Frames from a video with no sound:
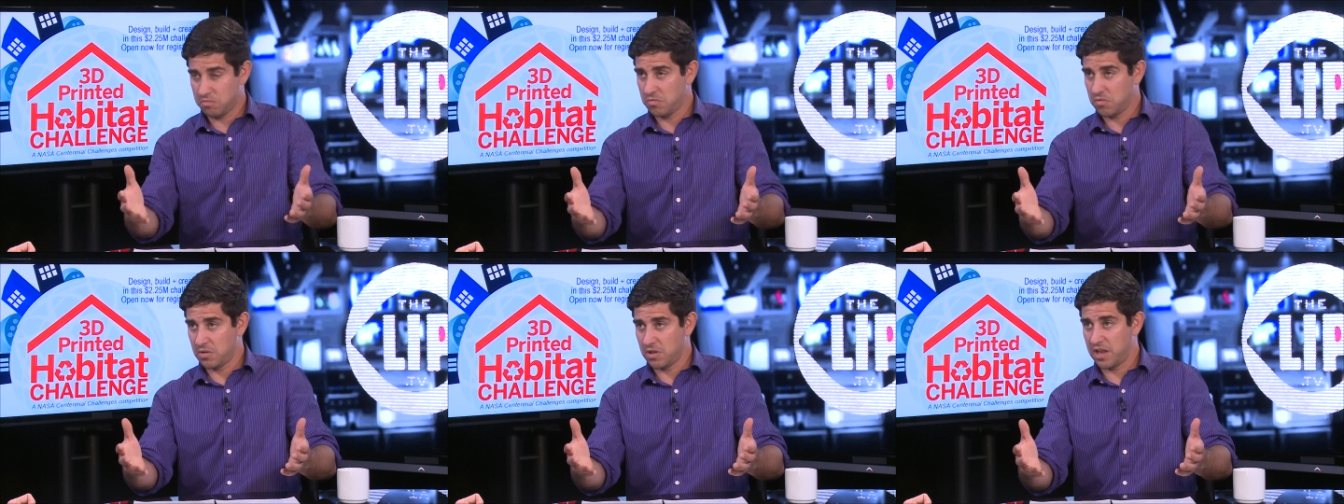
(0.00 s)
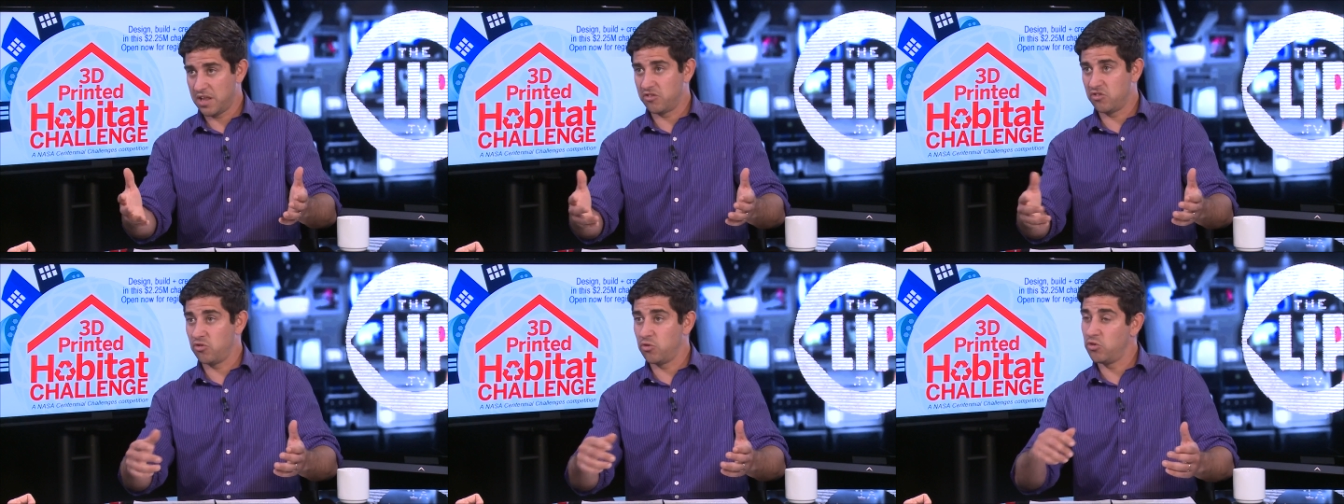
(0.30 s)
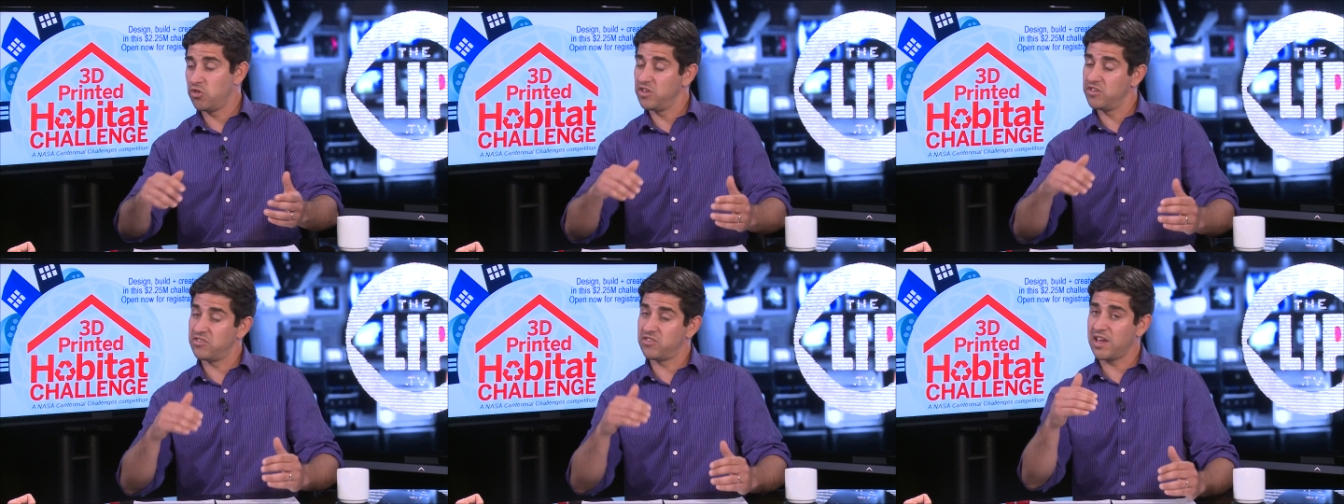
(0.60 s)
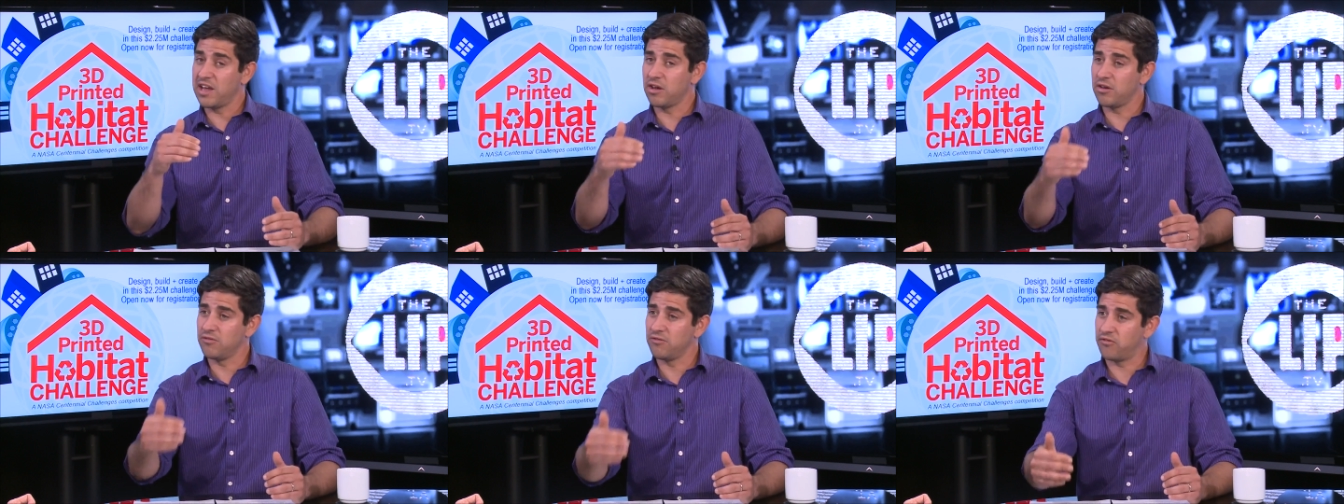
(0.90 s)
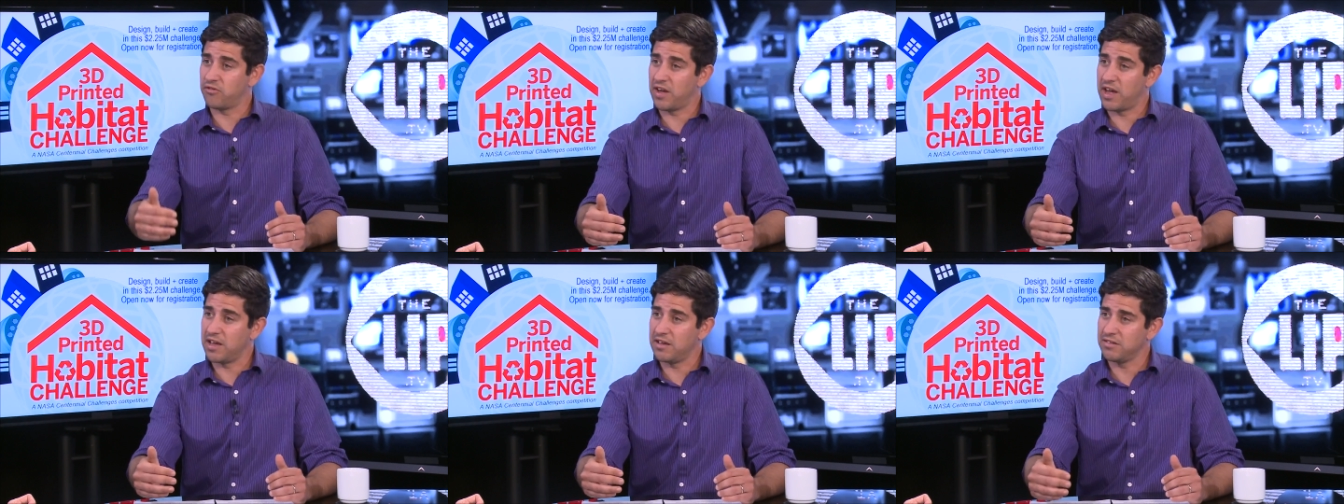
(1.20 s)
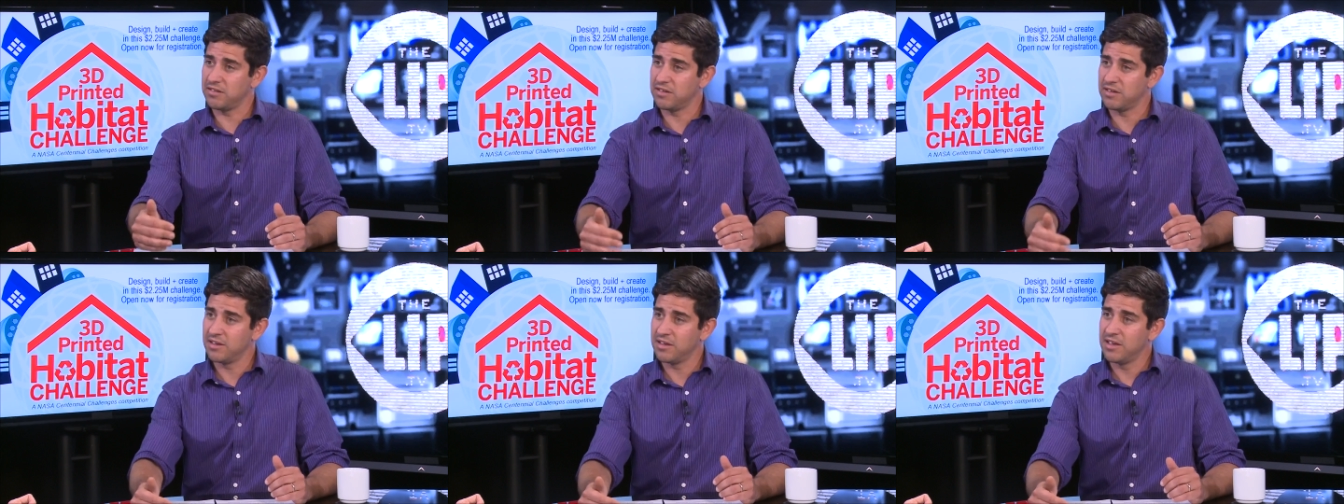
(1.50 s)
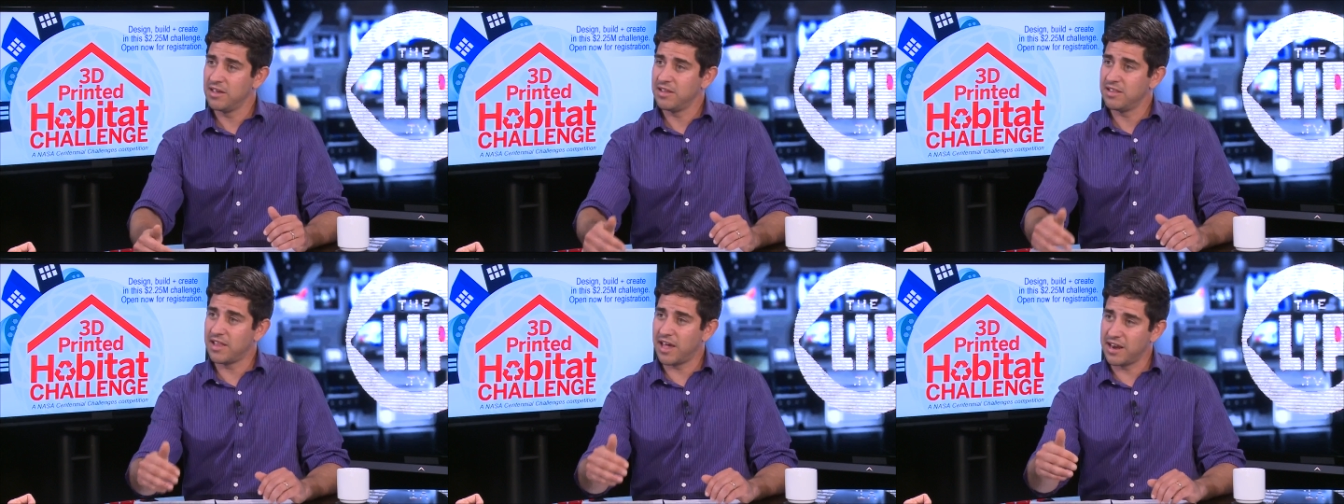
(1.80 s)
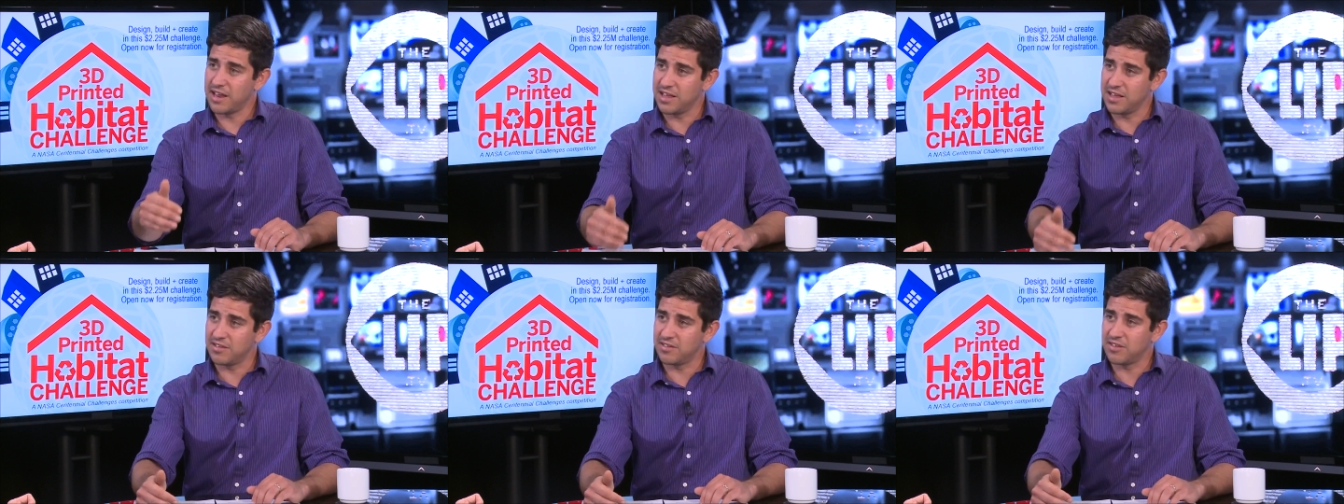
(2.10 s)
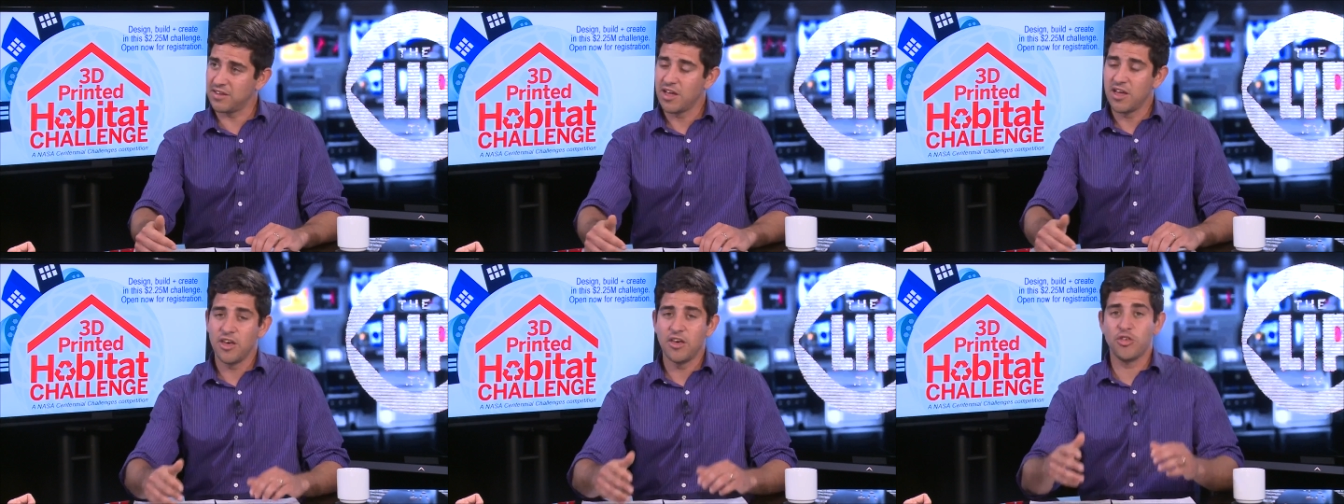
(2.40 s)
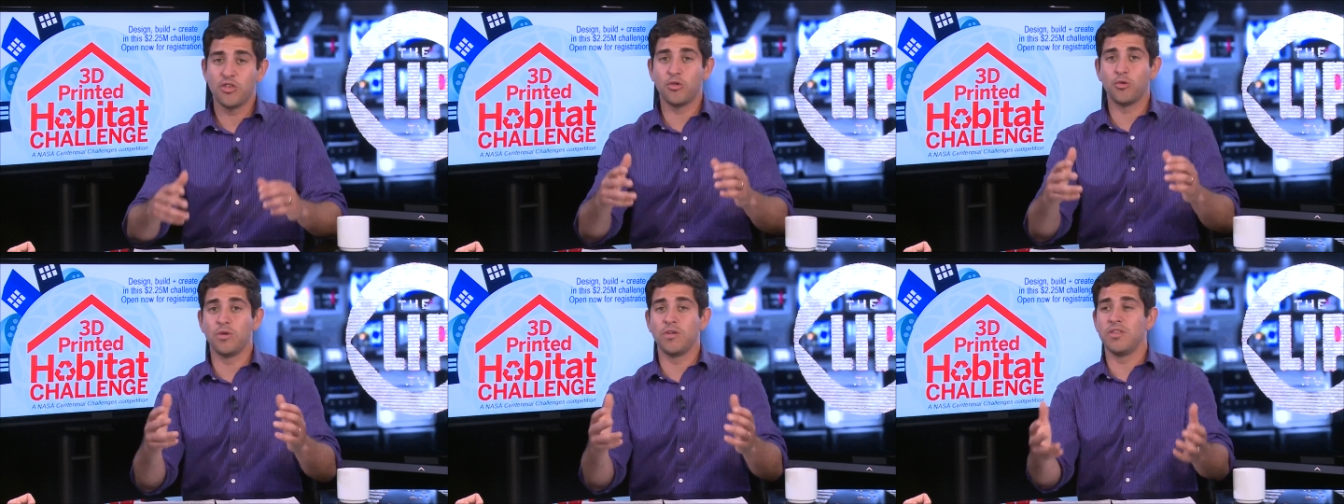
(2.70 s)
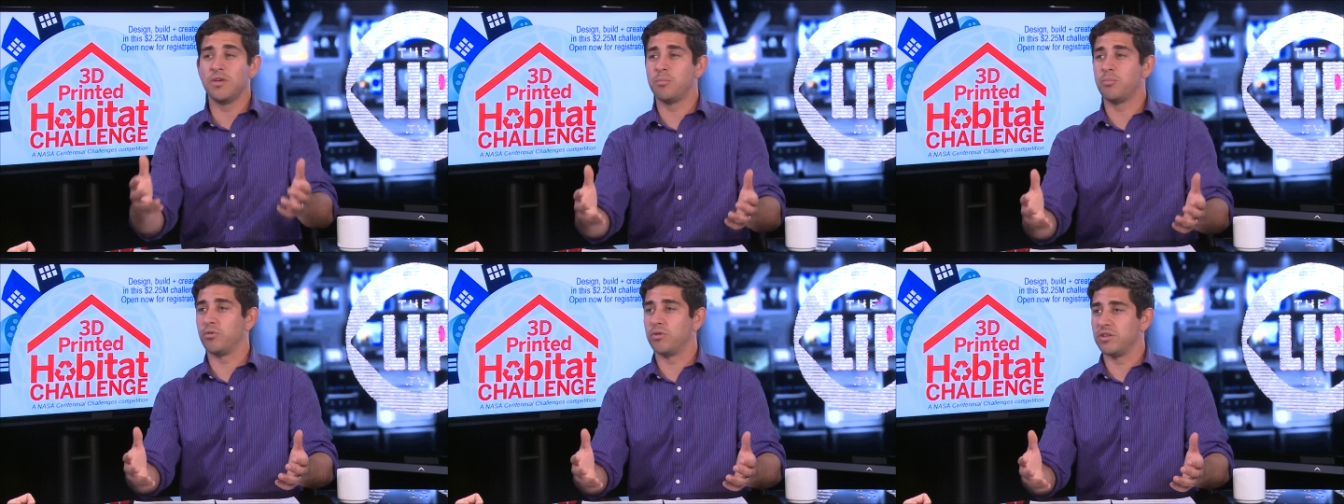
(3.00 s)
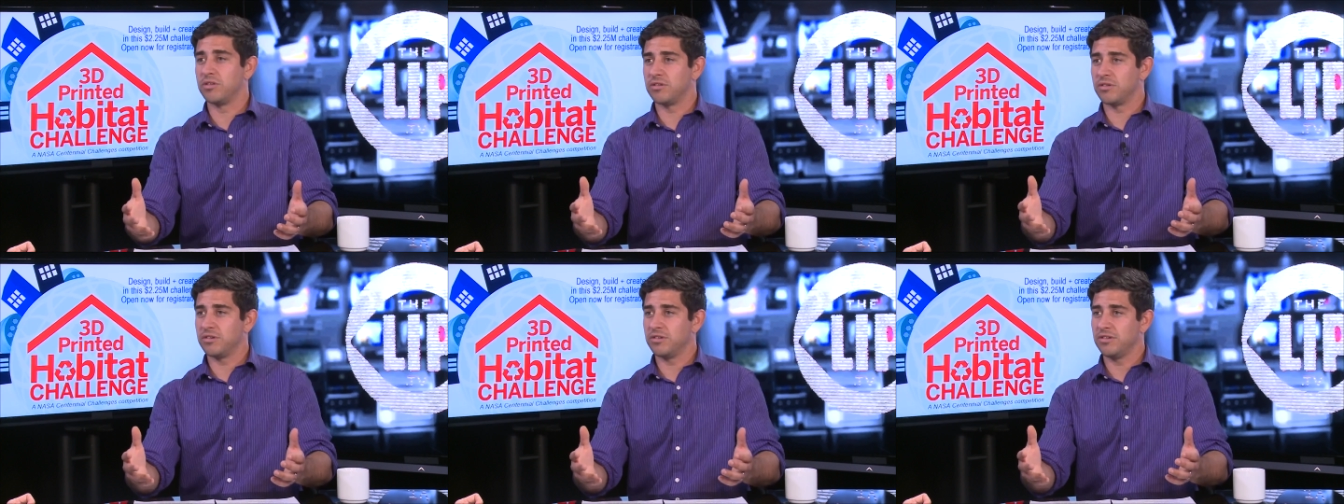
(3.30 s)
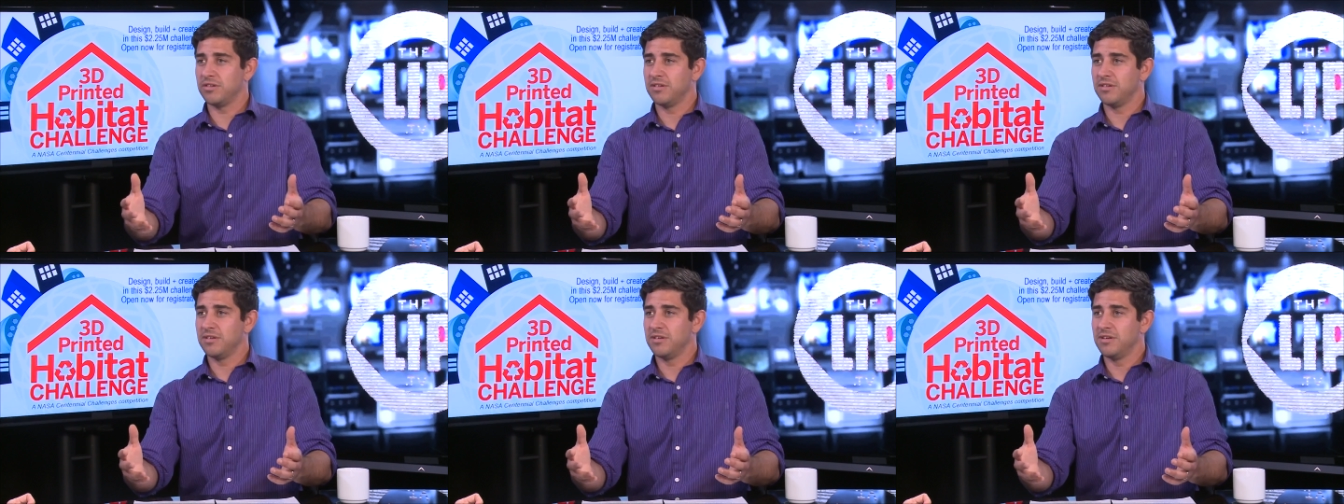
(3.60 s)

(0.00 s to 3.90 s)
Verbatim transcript: let's do this second phase, that is 3D printers.